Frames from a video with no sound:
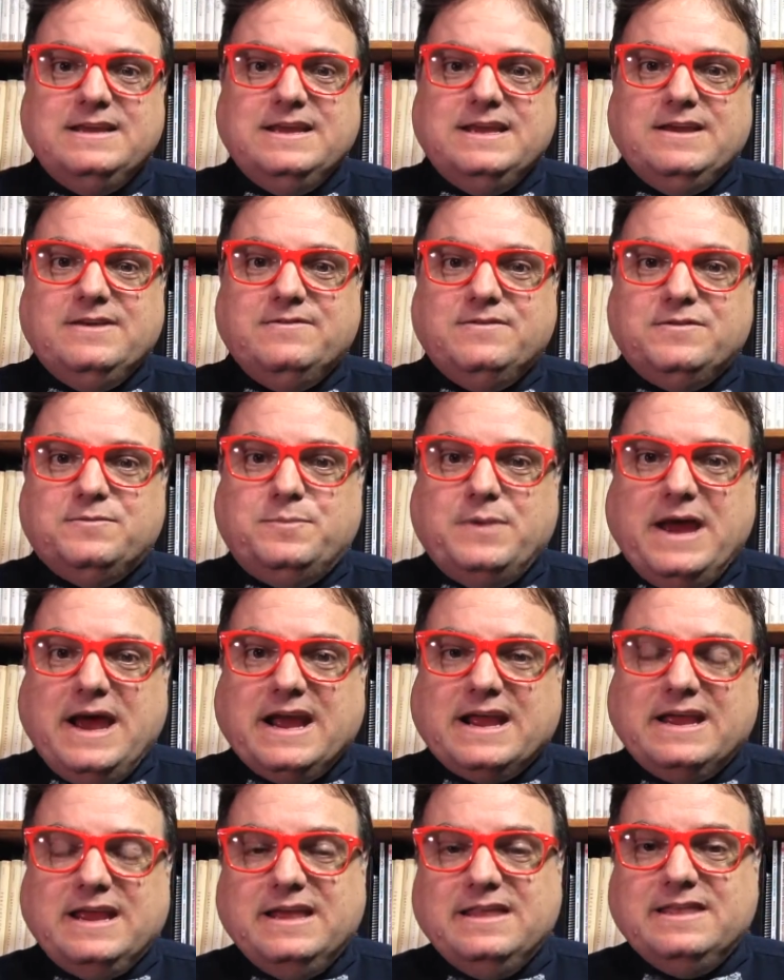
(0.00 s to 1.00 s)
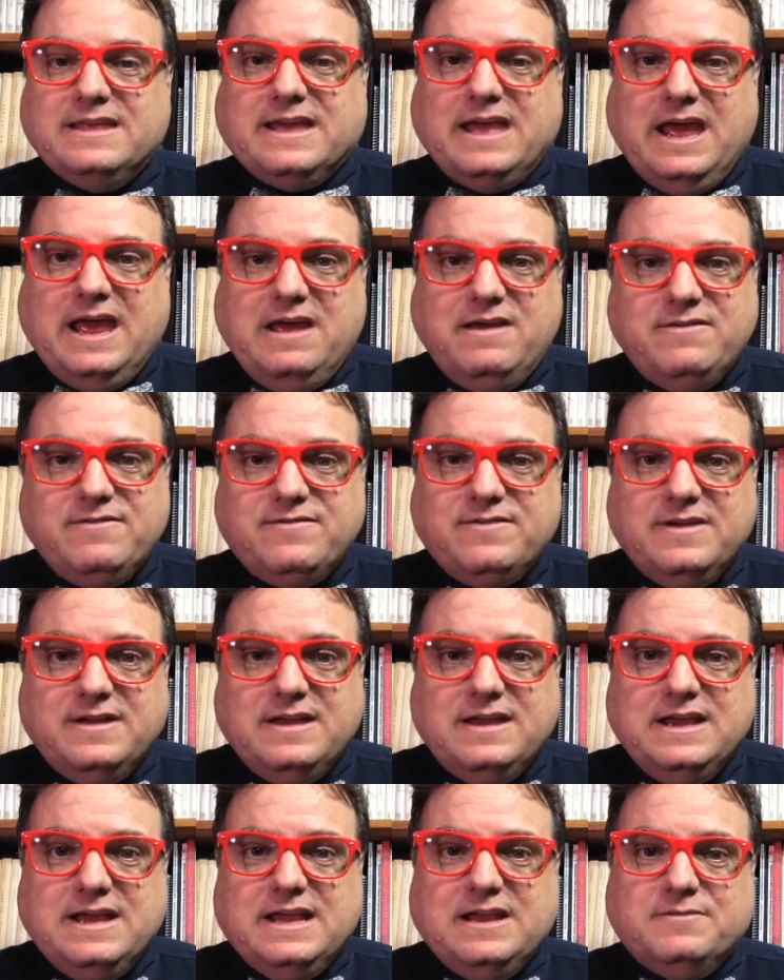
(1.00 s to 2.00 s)
It was back in the cave,
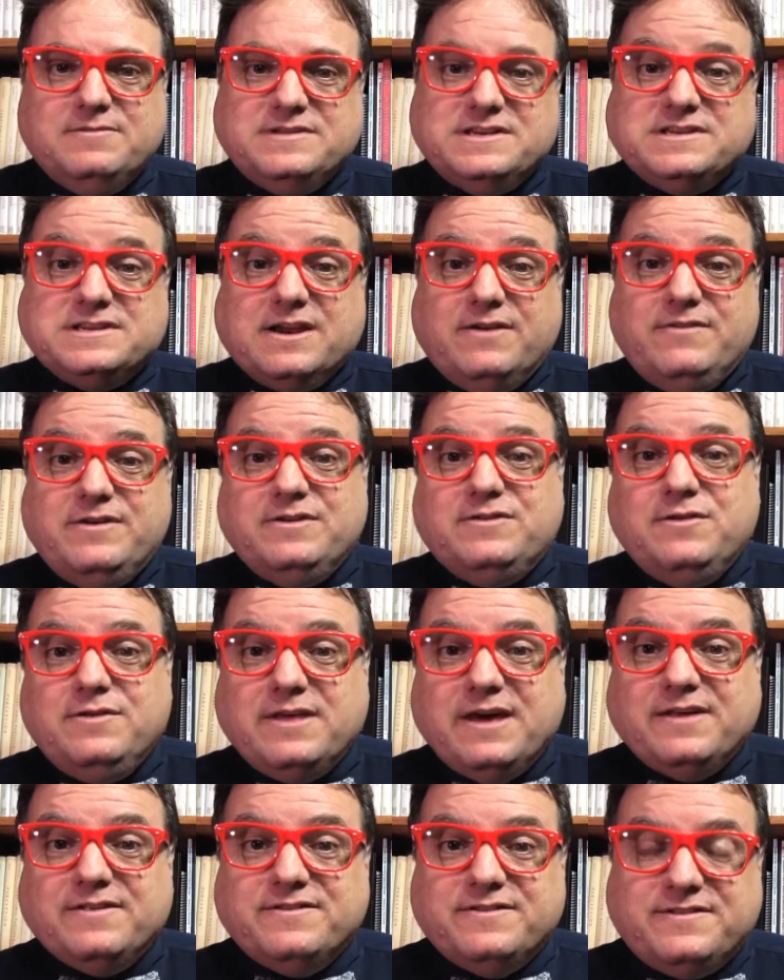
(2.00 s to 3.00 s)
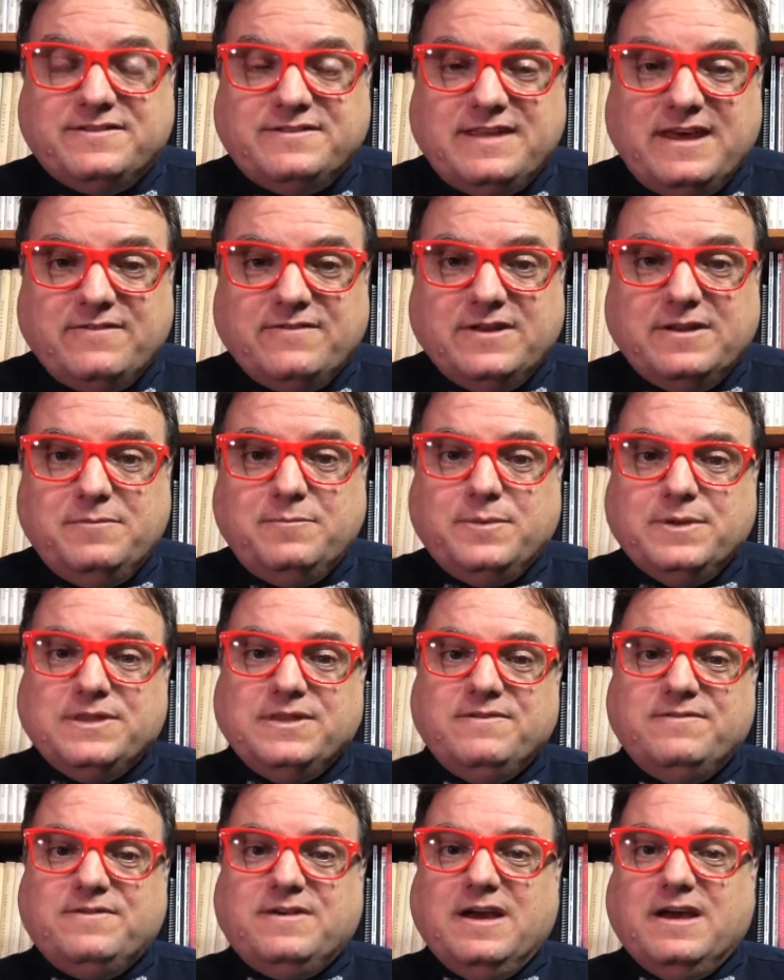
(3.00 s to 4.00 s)
and it was discovered in 2007, but
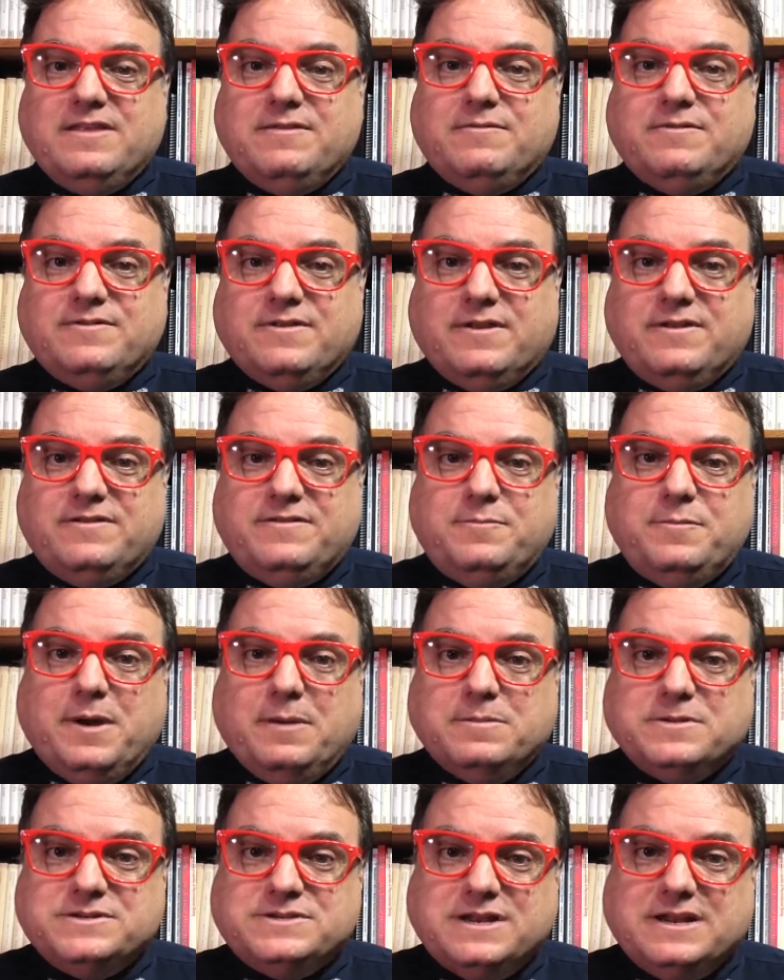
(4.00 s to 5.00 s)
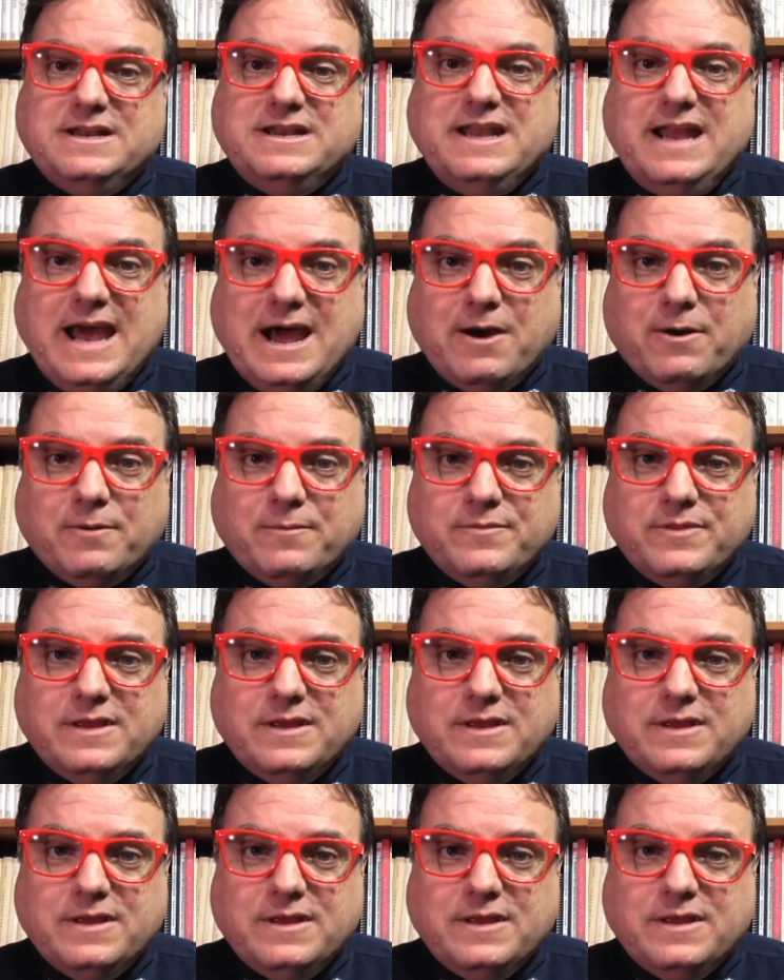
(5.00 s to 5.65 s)
they've gotten the results and published on it now.